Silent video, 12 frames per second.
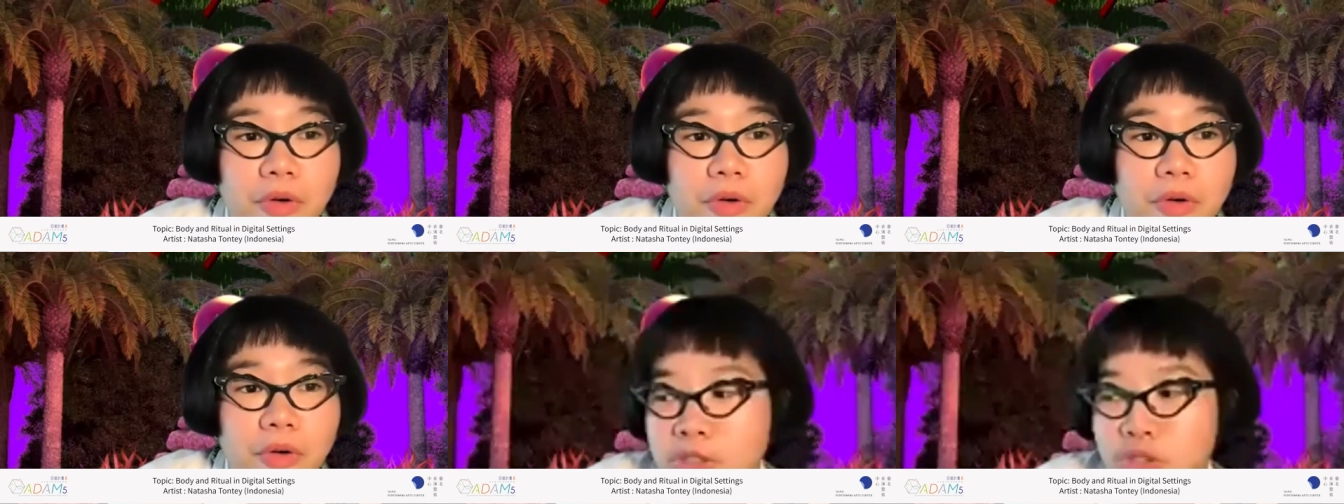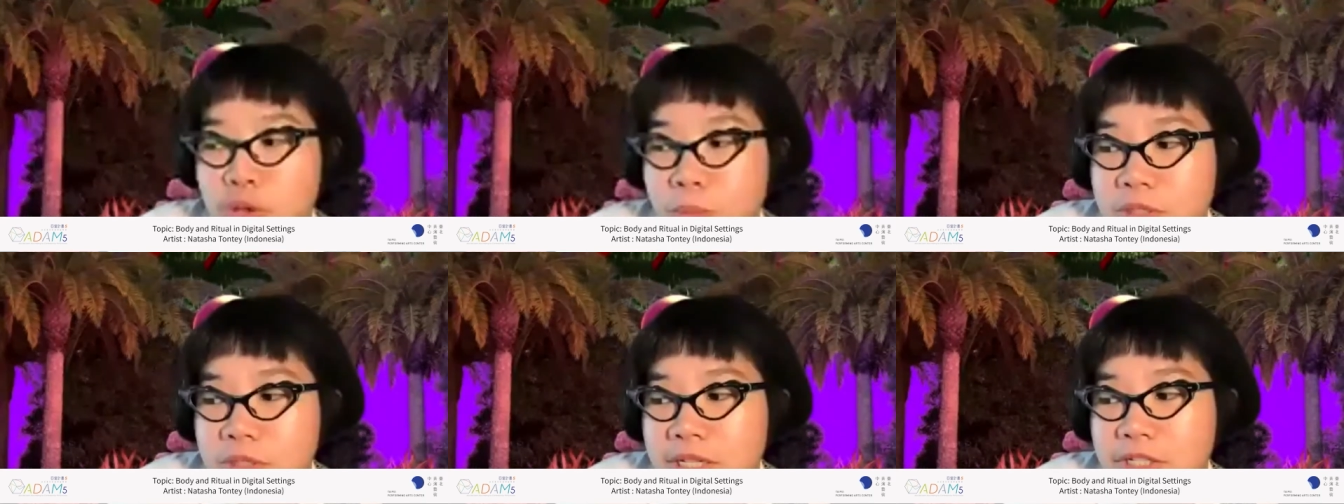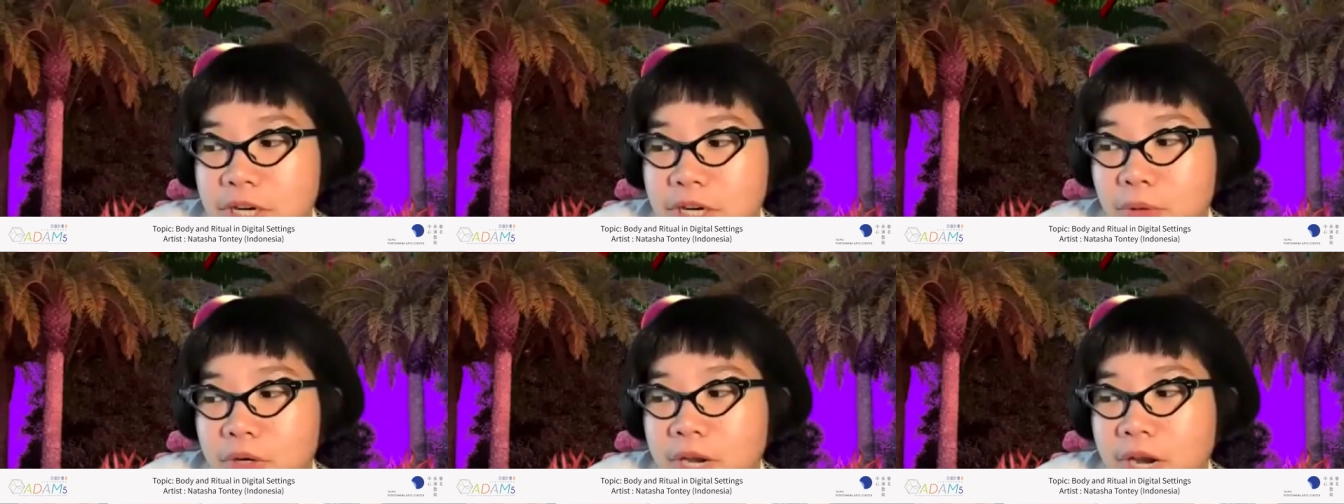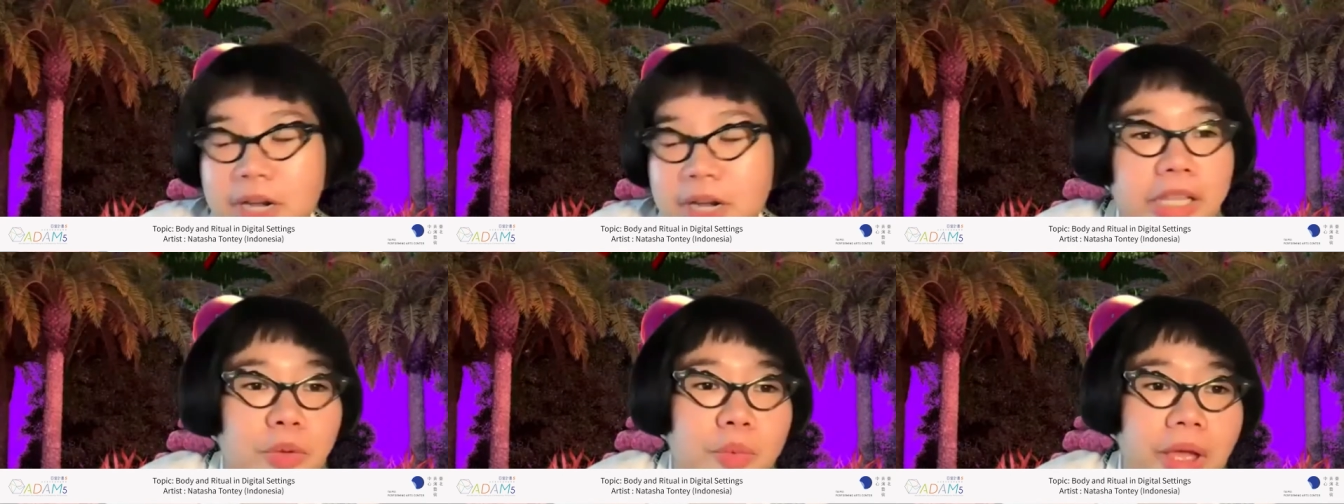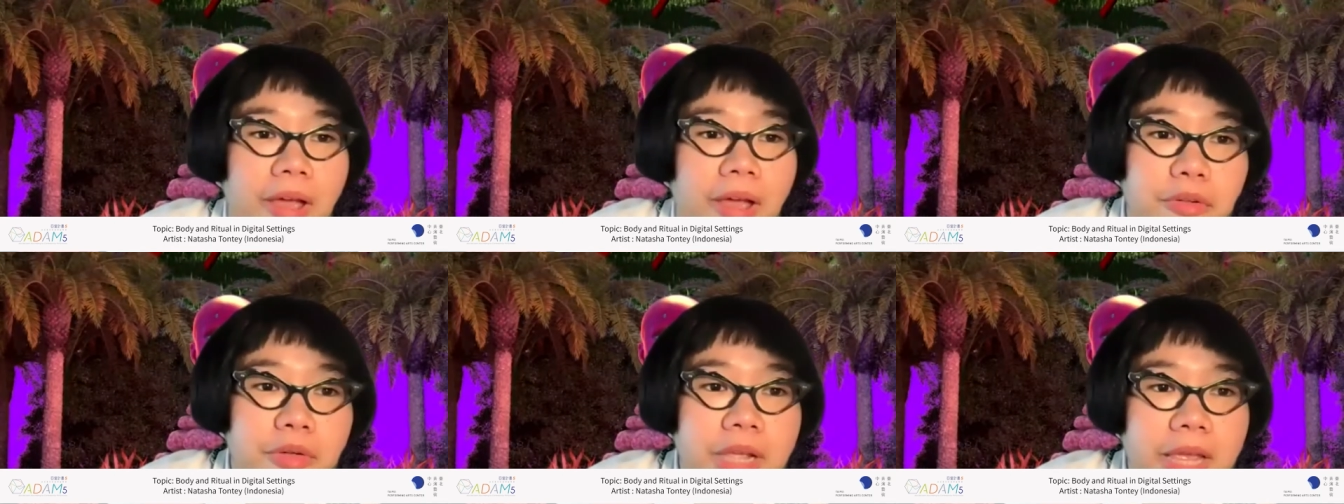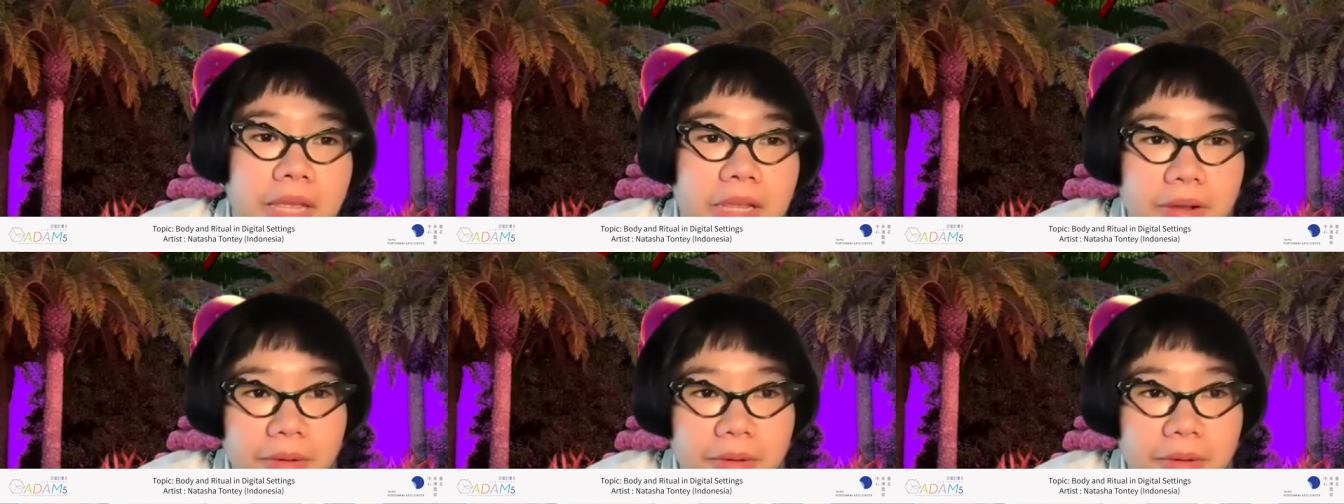anthropocentric modernity we have today.